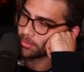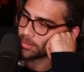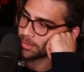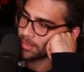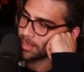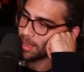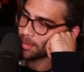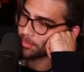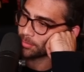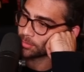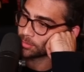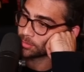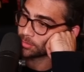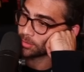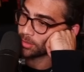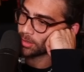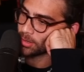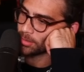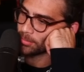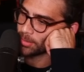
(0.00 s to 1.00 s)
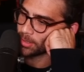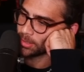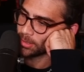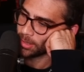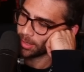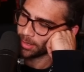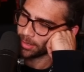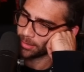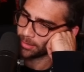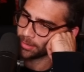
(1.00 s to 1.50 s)
when capitalists talk about
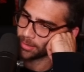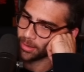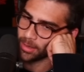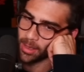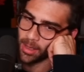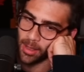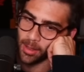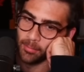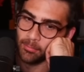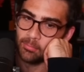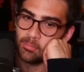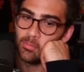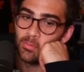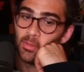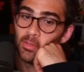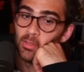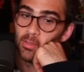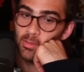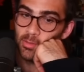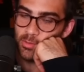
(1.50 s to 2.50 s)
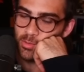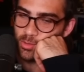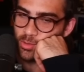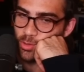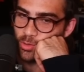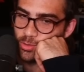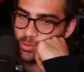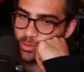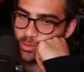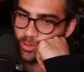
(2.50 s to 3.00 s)
like a
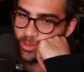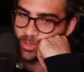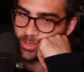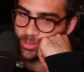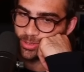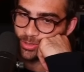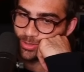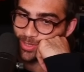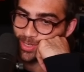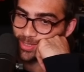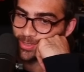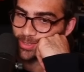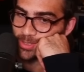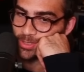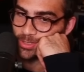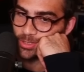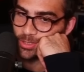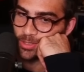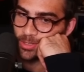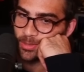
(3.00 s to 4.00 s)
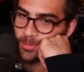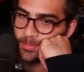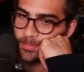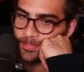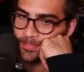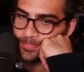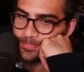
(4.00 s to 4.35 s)
socialist transition